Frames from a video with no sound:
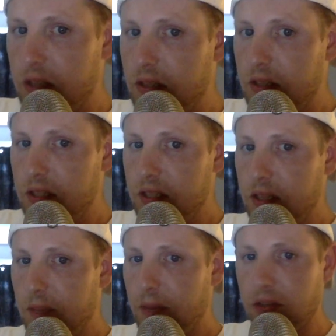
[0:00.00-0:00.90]
He's
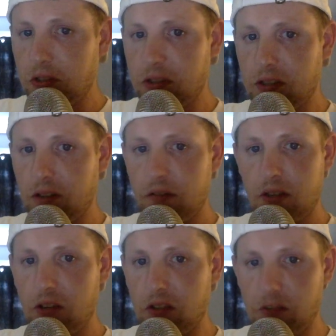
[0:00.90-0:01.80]
got pictures of,
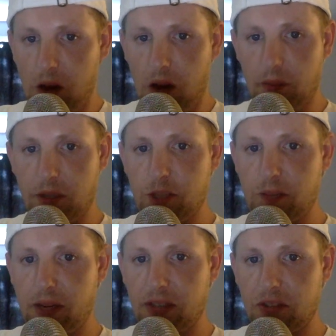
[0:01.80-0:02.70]
his mom that just
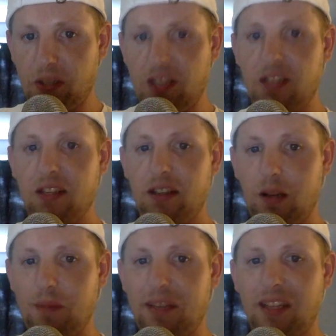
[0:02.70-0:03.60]
passed away. And
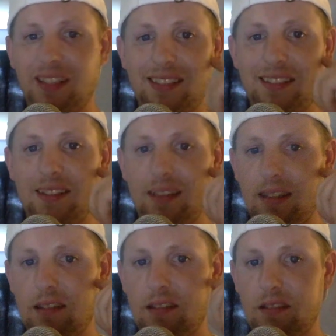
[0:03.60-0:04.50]
I'm like, let's see
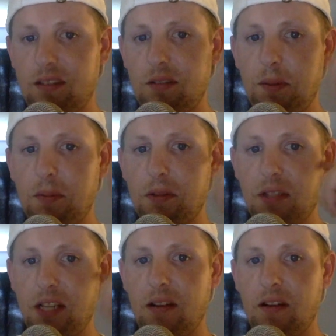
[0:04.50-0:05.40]
what the people are saying.